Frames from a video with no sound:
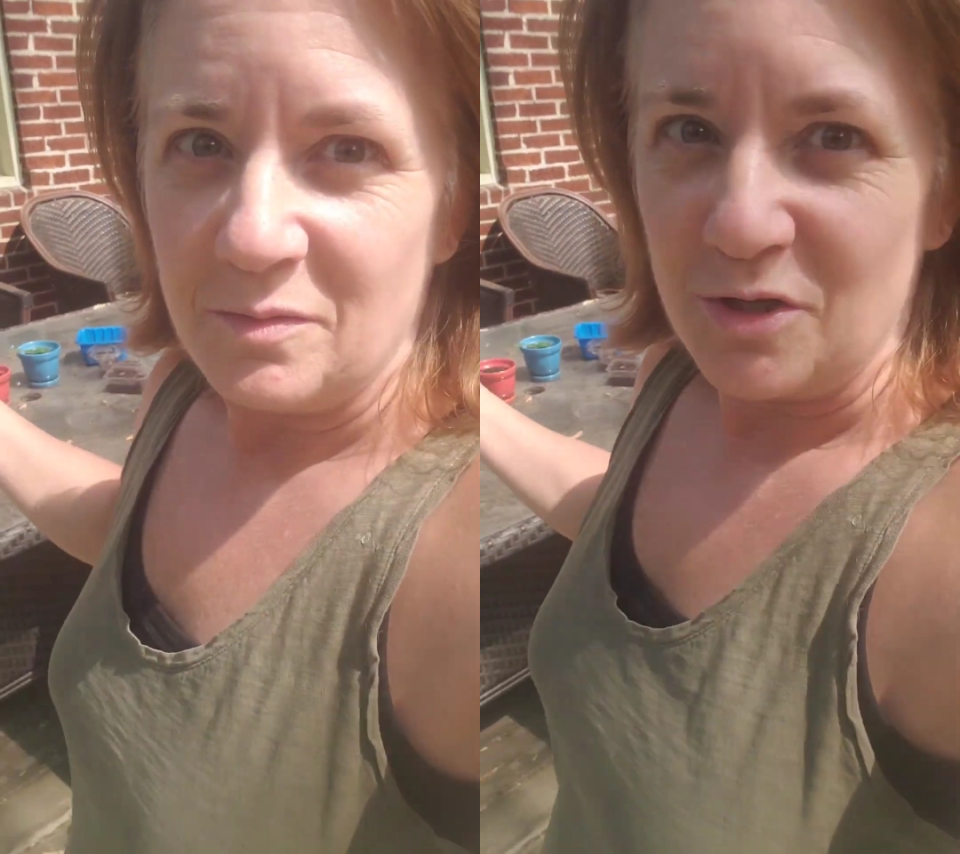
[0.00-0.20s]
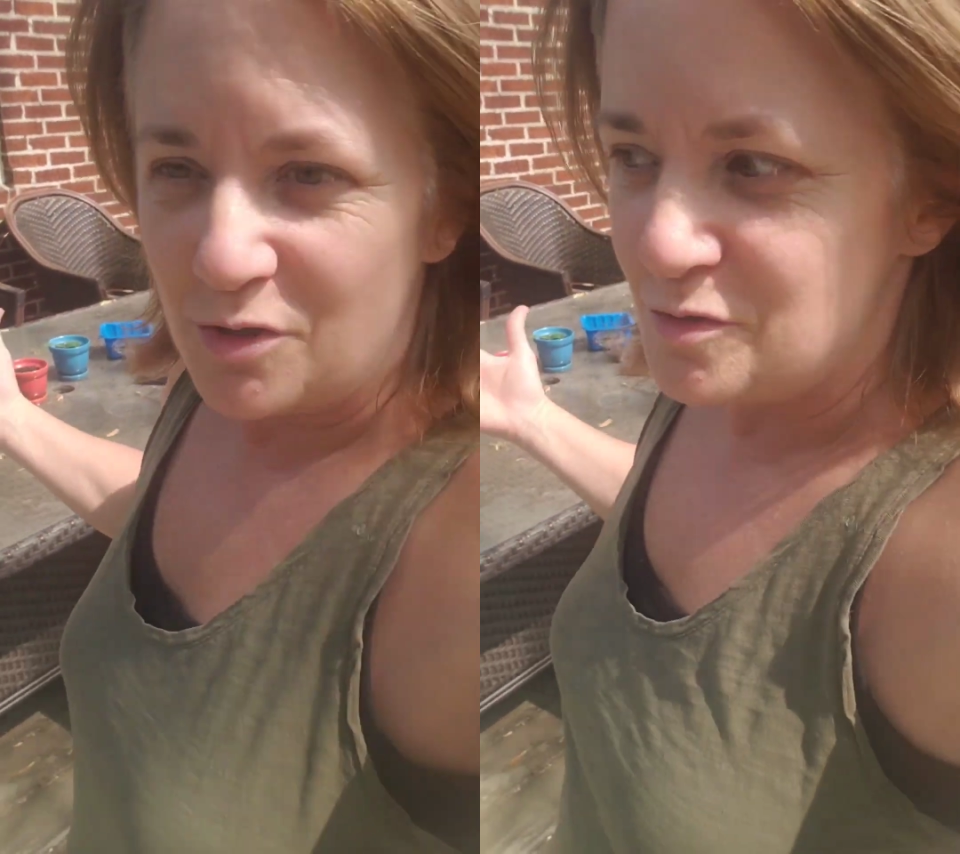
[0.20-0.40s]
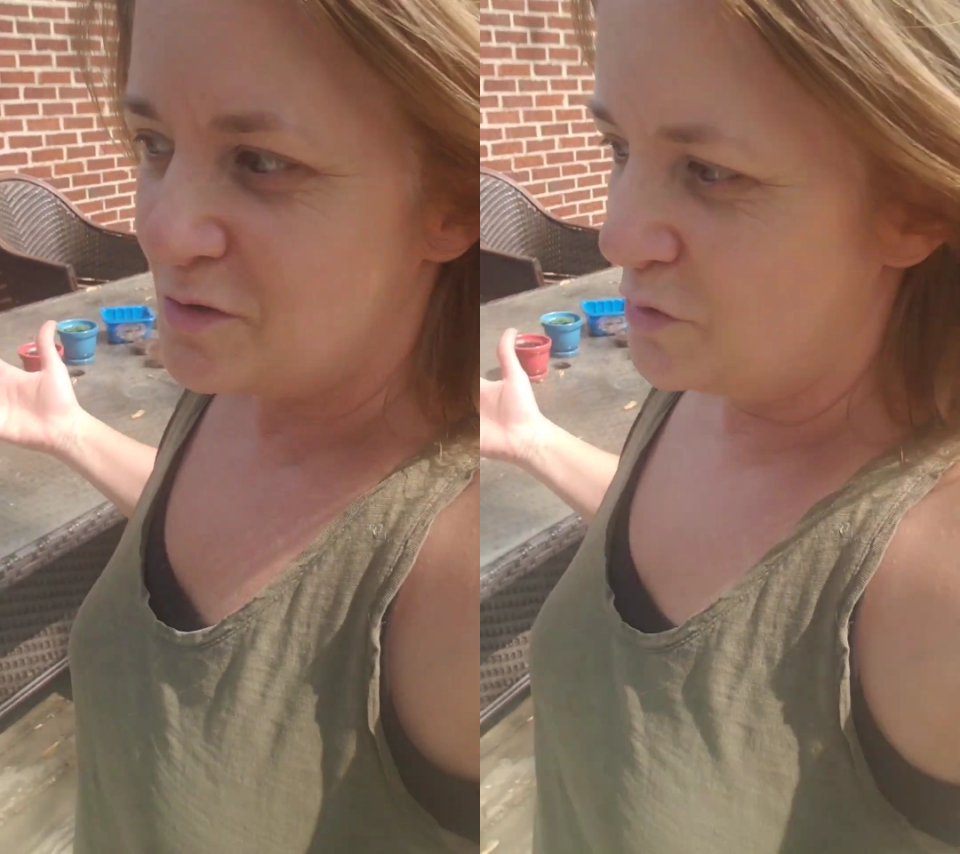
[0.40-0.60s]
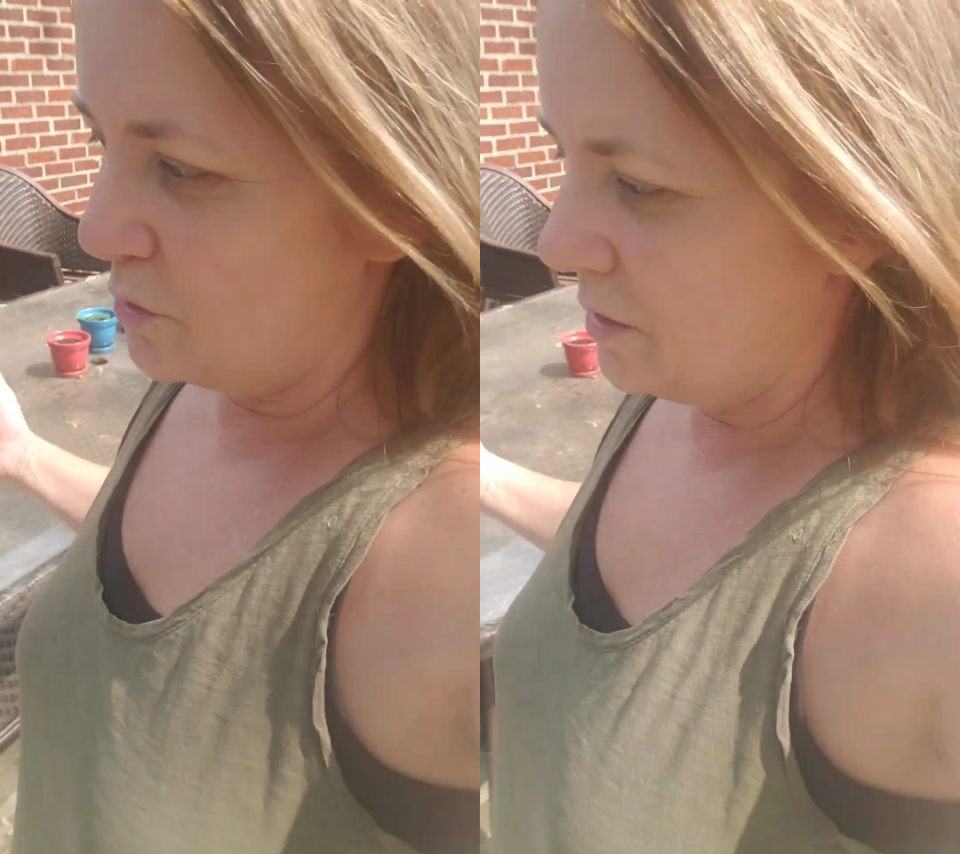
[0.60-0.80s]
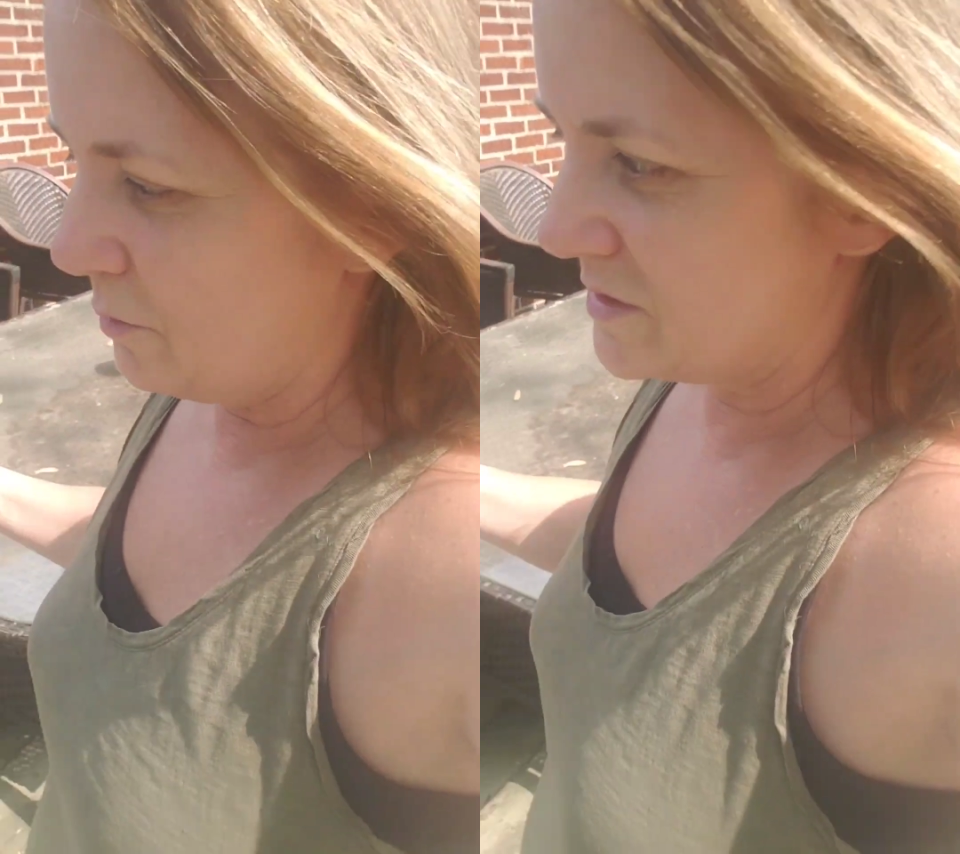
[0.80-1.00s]
able to use the
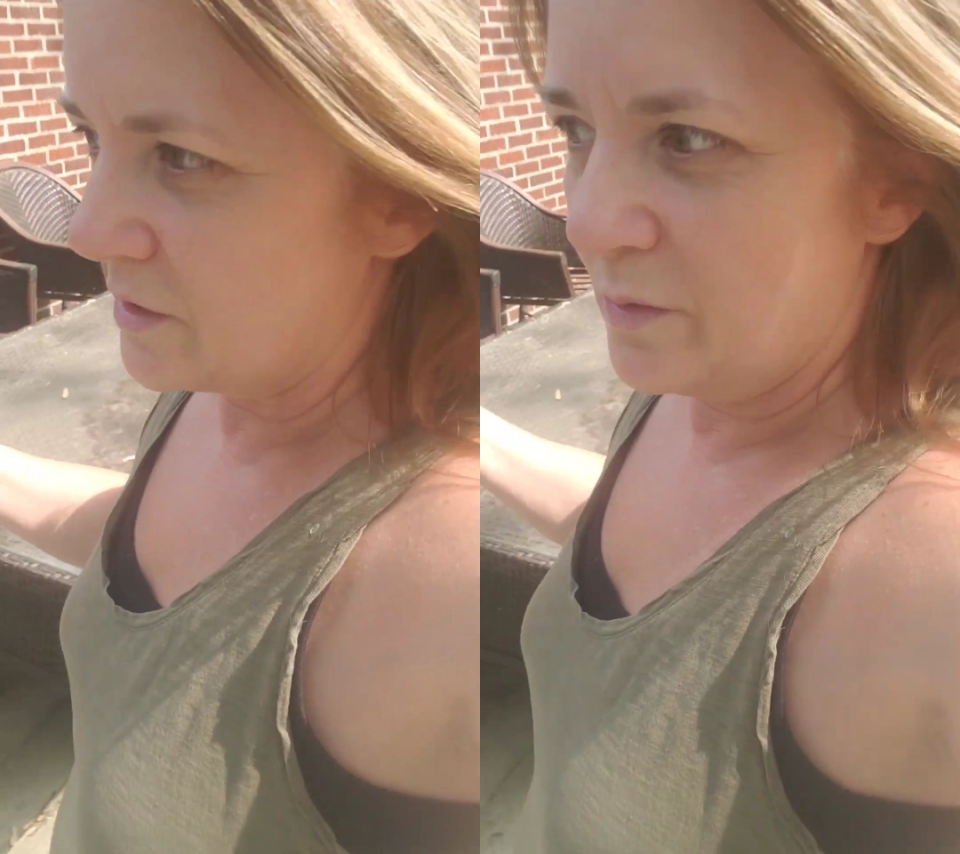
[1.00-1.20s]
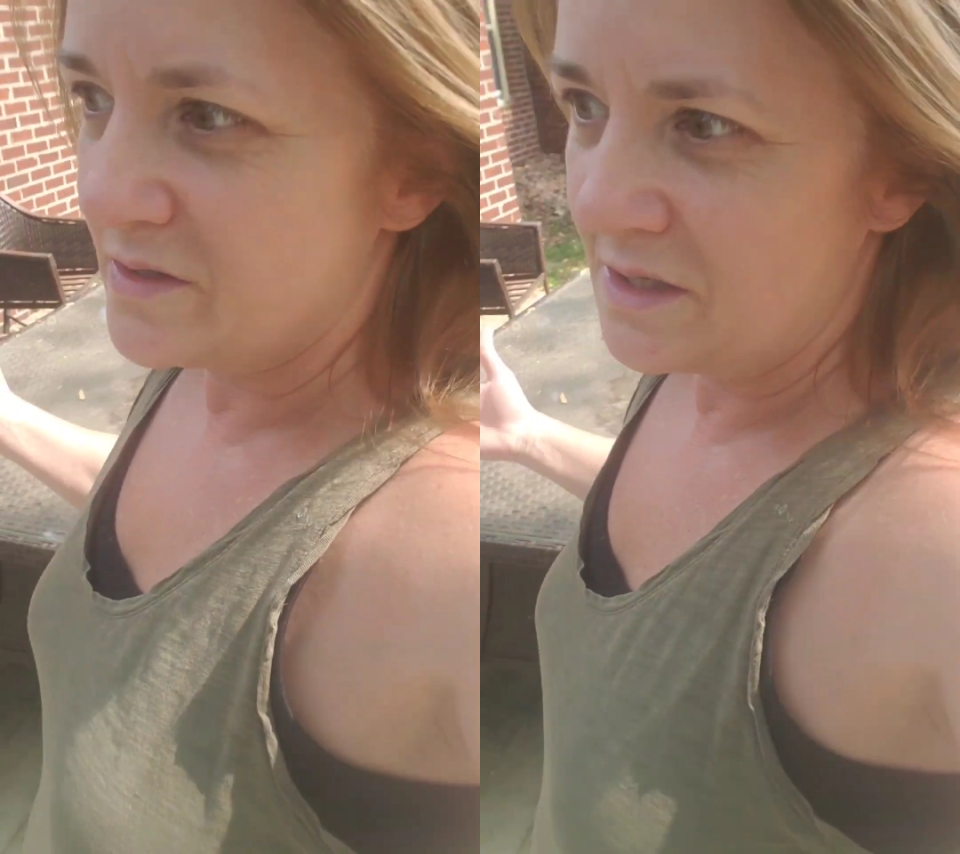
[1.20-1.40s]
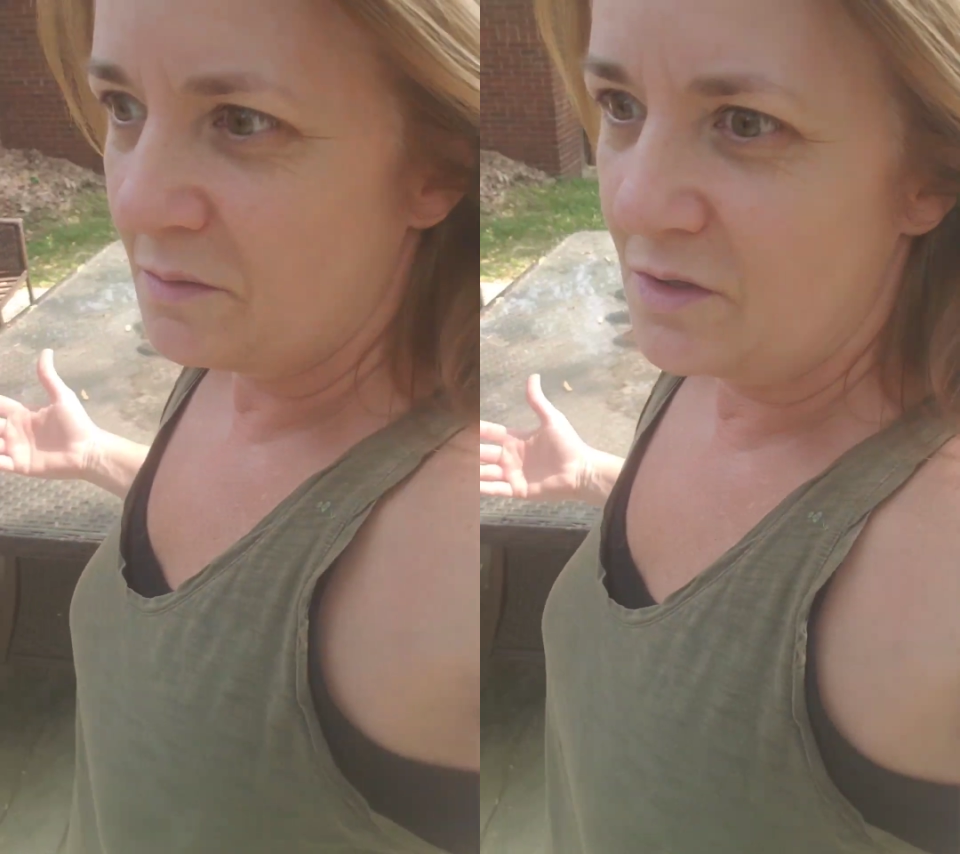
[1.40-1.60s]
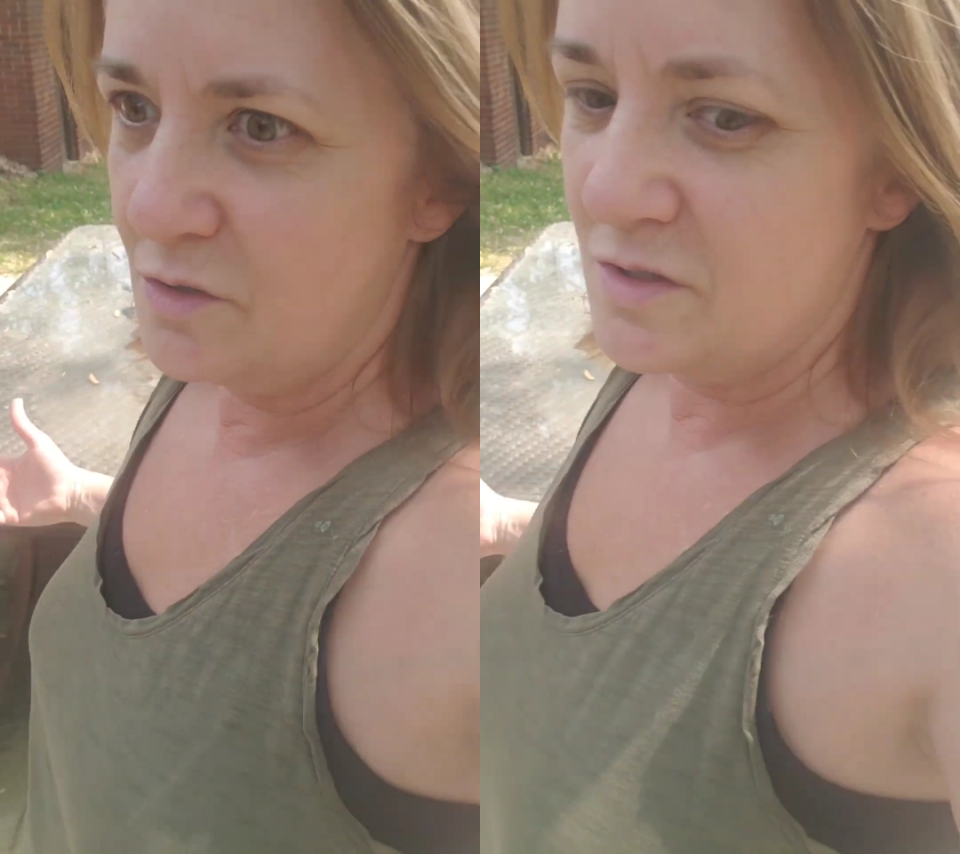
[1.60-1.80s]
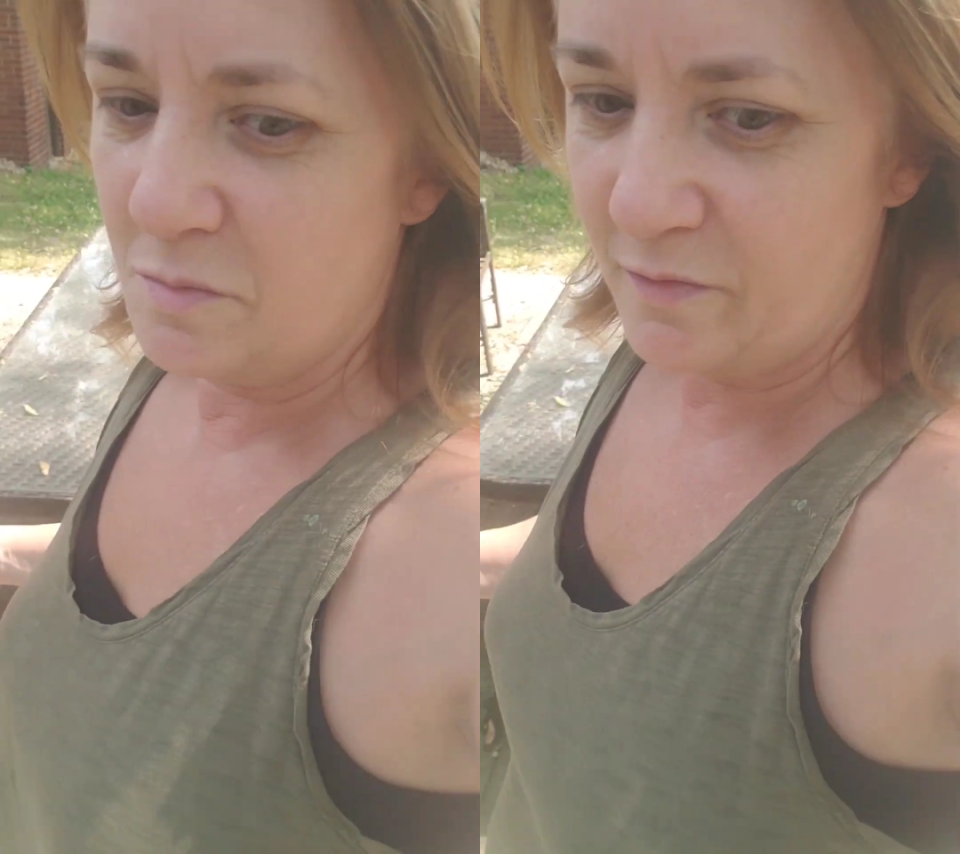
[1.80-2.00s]
door, which I wasn't able to use it